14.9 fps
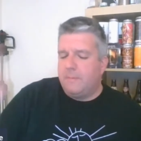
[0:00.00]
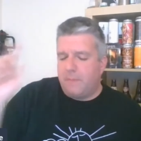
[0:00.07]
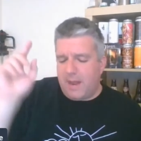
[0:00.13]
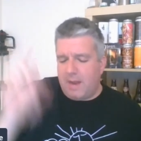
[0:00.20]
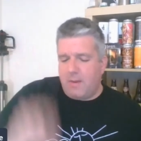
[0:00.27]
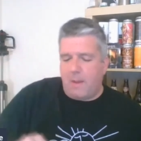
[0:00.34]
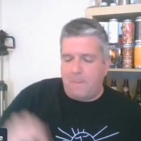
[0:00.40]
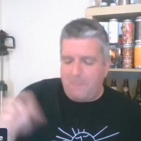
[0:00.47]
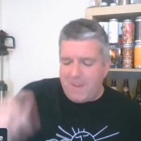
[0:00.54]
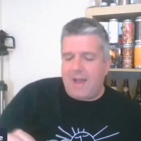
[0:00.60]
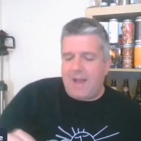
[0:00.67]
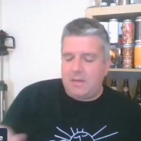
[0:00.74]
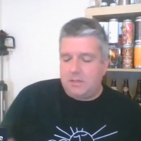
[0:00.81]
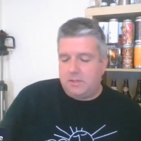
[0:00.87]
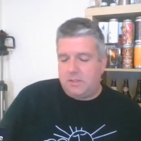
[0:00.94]
but anyway,
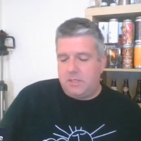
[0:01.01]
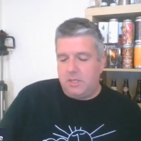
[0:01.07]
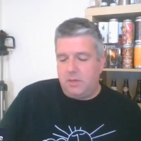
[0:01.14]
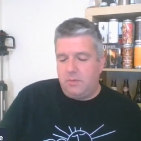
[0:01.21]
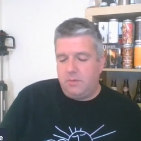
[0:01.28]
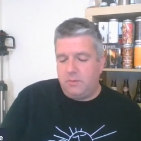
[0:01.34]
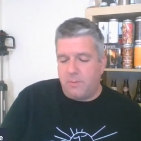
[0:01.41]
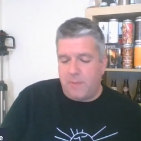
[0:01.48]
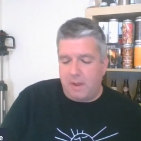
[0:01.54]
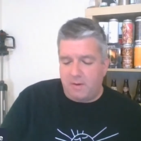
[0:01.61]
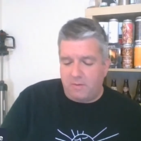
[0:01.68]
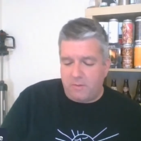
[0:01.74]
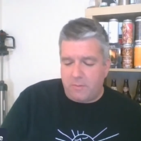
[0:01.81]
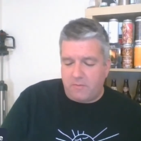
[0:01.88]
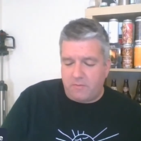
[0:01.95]
back to the beer
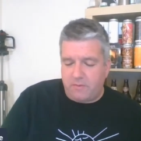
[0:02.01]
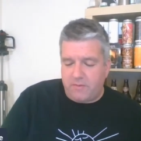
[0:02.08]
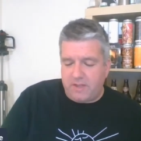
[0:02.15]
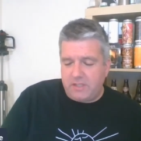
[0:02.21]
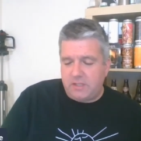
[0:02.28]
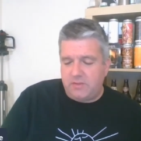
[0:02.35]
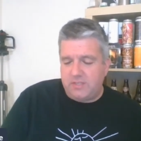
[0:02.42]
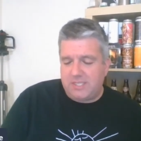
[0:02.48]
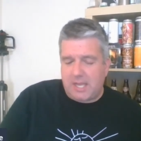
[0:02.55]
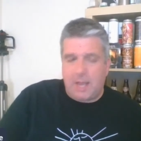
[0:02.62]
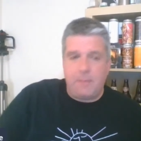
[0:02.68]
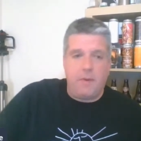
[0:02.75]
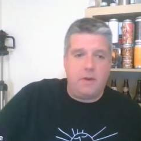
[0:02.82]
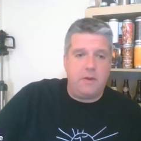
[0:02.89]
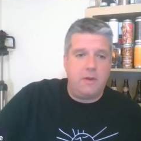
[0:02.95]
of the month, Revenge of the
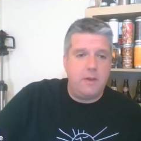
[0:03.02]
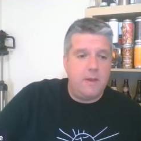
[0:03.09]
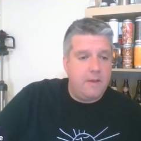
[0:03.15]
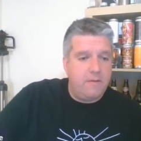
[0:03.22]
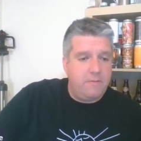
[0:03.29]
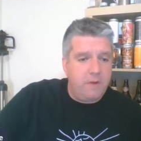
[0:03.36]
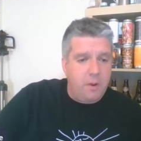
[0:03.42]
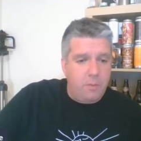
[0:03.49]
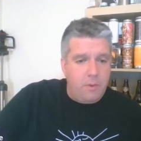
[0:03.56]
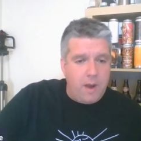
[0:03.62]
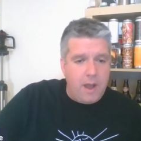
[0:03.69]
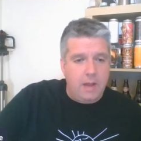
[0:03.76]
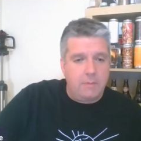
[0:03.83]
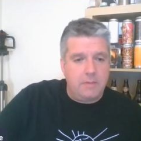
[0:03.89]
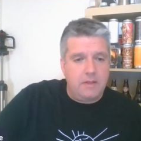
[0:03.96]
Sticky Bud from
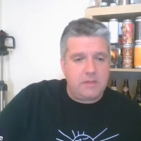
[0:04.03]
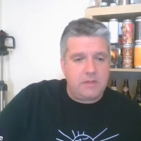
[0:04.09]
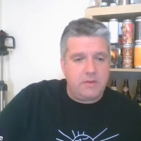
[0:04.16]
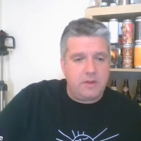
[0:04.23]
Wylam. Let's